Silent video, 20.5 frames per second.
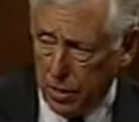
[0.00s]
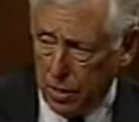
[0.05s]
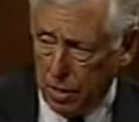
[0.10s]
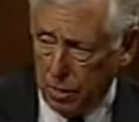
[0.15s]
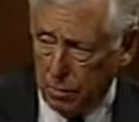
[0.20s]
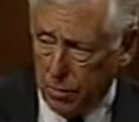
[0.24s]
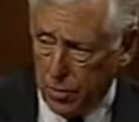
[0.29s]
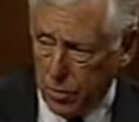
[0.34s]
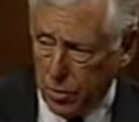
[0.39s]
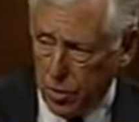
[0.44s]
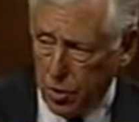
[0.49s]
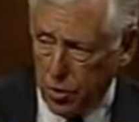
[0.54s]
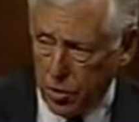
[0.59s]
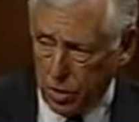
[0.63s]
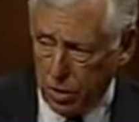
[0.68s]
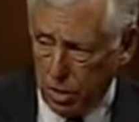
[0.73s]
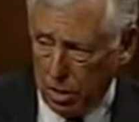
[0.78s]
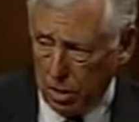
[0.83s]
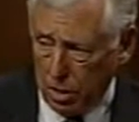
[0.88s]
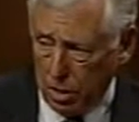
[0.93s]
in a
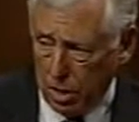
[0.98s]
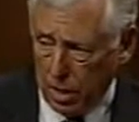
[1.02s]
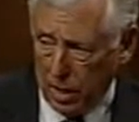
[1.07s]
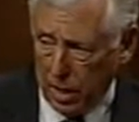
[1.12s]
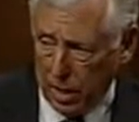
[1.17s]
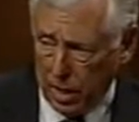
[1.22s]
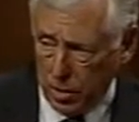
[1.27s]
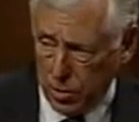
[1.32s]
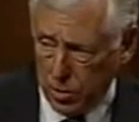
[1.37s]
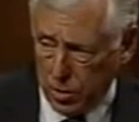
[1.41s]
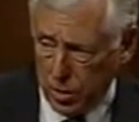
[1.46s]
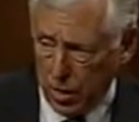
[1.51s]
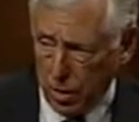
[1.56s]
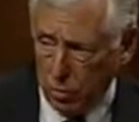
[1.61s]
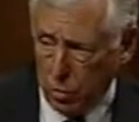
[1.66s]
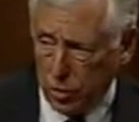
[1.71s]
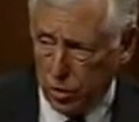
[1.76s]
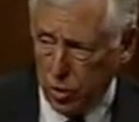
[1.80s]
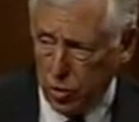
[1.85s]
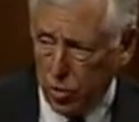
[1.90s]
position, and I understand
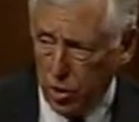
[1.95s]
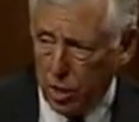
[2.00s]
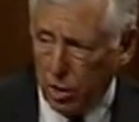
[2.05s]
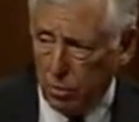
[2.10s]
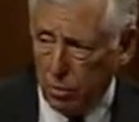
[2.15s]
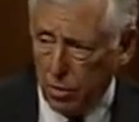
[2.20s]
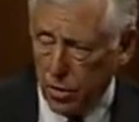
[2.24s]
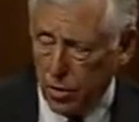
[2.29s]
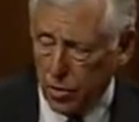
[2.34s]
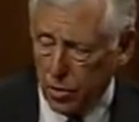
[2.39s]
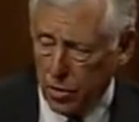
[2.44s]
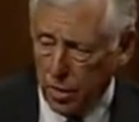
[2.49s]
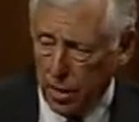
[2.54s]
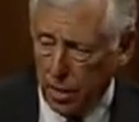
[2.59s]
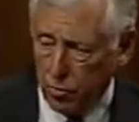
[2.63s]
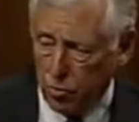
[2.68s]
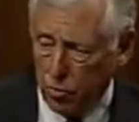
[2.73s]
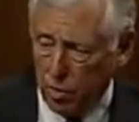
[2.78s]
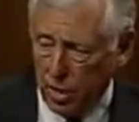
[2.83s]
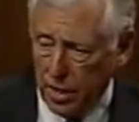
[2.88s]
what the gentleman has
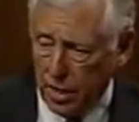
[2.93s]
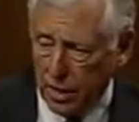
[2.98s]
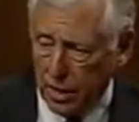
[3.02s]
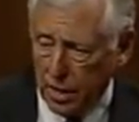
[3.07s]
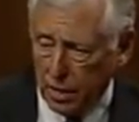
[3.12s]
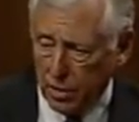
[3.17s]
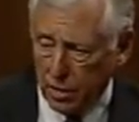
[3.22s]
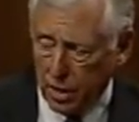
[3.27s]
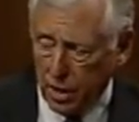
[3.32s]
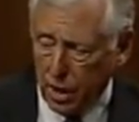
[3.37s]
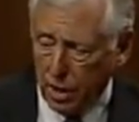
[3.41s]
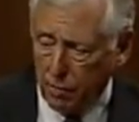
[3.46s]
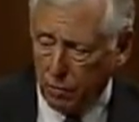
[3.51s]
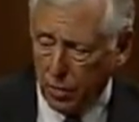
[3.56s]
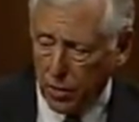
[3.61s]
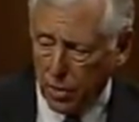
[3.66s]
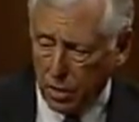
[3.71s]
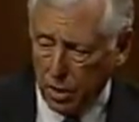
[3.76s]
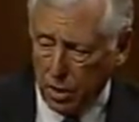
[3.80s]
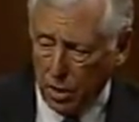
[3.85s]
said trying to get to
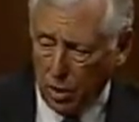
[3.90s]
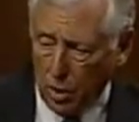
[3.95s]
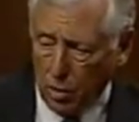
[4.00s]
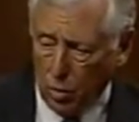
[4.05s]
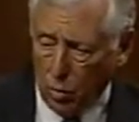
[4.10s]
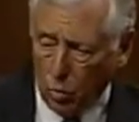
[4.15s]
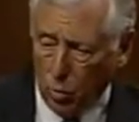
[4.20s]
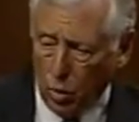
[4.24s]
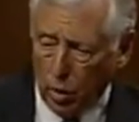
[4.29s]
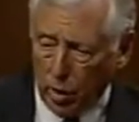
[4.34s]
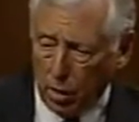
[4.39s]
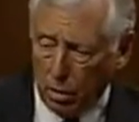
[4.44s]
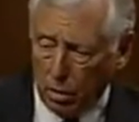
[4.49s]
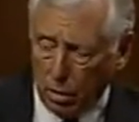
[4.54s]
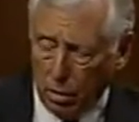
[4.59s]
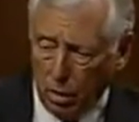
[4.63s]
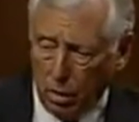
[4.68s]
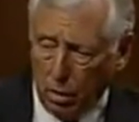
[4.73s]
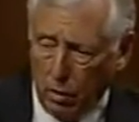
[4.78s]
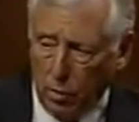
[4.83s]
conference, where
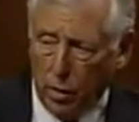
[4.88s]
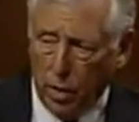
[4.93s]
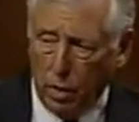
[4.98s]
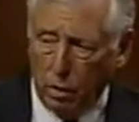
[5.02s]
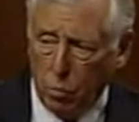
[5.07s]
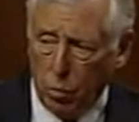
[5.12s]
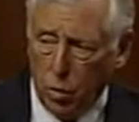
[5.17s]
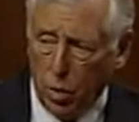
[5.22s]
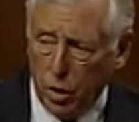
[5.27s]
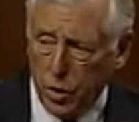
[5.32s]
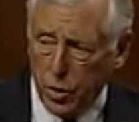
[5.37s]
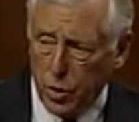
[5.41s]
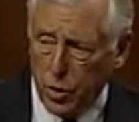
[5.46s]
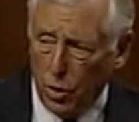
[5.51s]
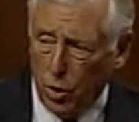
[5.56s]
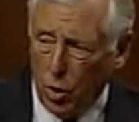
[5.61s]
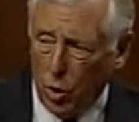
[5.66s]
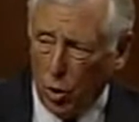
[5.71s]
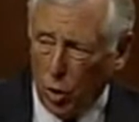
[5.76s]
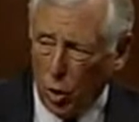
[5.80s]
there was
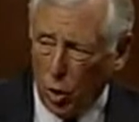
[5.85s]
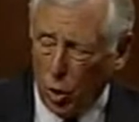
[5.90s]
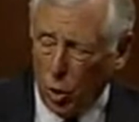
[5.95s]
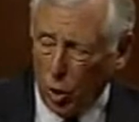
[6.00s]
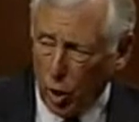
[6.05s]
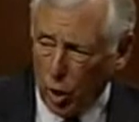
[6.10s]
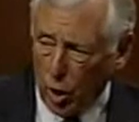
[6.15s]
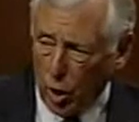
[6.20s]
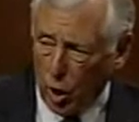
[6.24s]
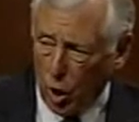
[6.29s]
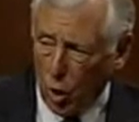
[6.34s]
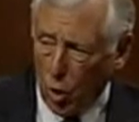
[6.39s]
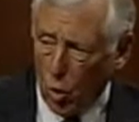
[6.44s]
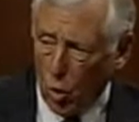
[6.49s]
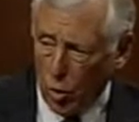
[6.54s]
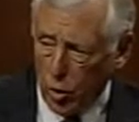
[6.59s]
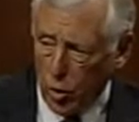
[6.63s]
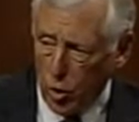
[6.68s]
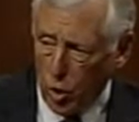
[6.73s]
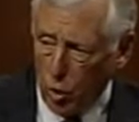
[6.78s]
little
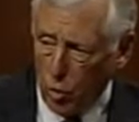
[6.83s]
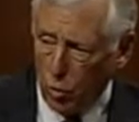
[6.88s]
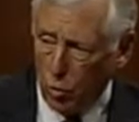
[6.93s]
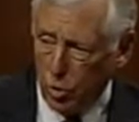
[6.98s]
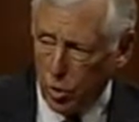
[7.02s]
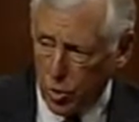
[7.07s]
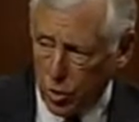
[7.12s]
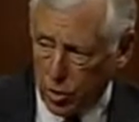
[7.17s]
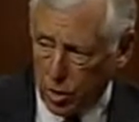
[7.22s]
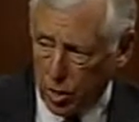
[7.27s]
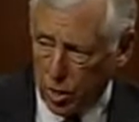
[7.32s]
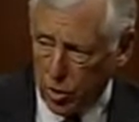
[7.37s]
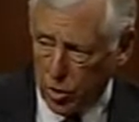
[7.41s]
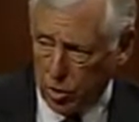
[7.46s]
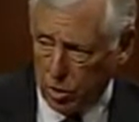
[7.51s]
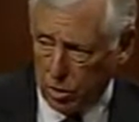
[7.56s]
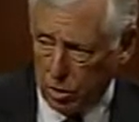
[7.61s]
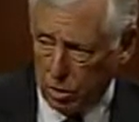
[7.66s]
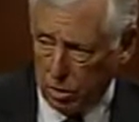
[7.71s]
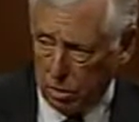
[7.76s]
or no
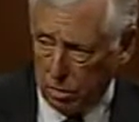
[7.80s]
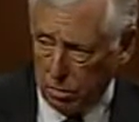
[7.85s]
discussion,